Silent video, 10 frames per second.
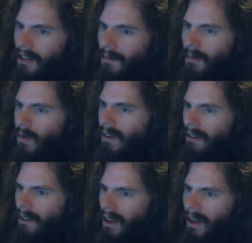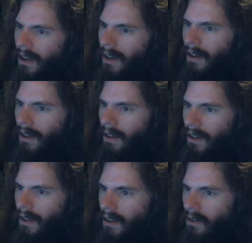number one,
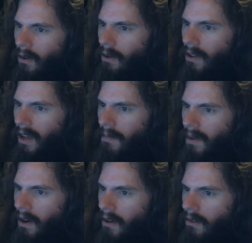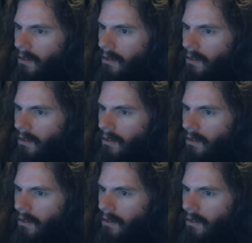he told NPR's